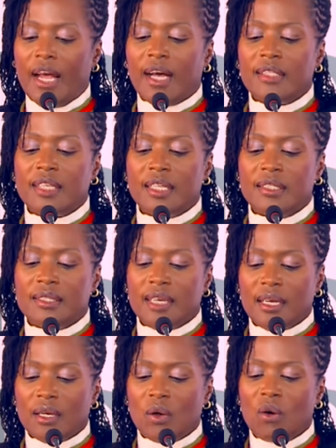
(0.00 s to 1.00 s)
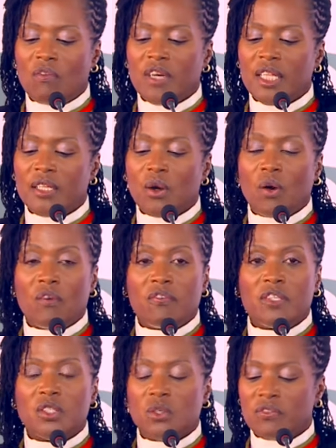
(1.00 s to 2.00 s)
As I take over the
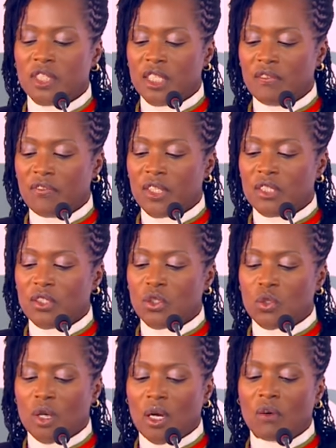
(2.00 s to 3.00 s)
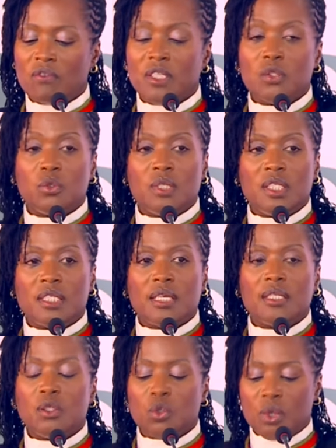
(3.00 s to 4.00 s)
office of Chief Registrar of the
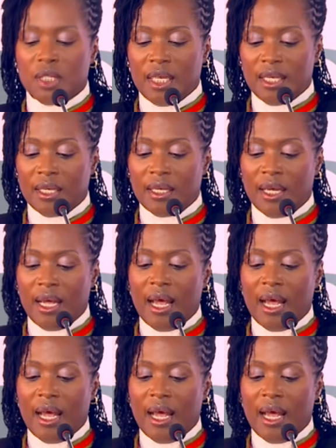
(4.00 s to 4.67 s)
Judiciary today,